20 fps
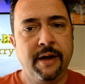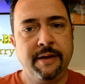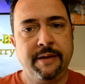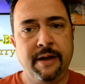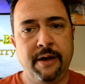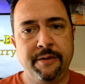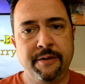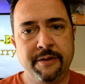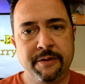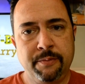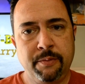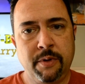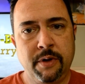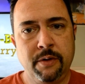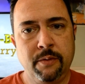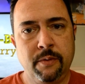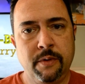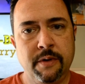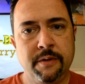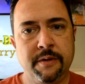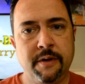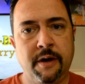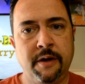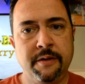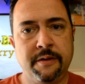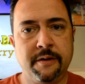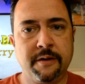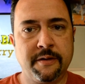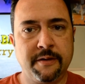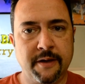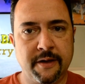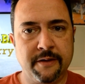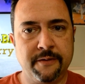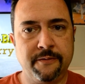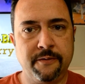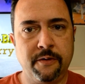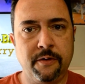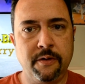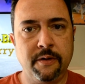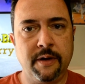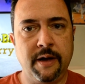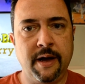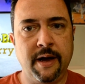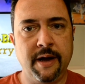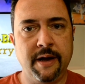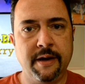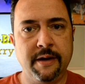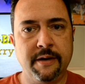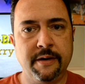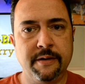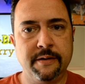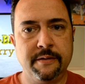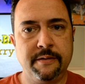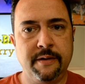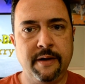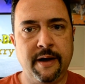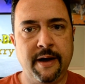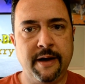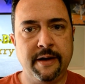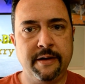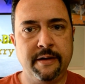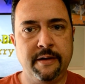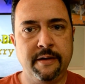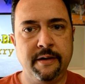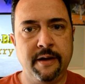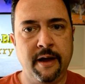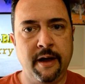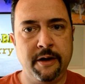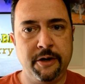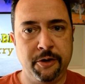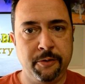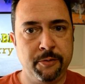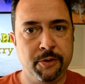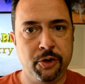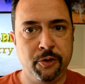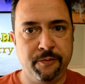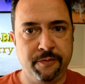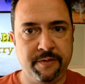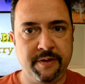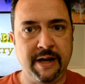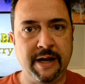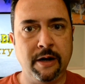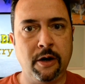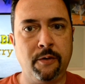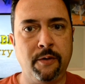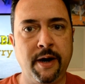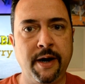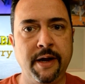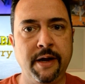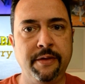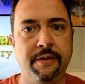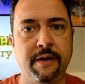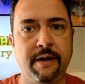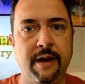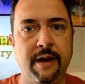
Now this one was unsuccessful. You've seen already that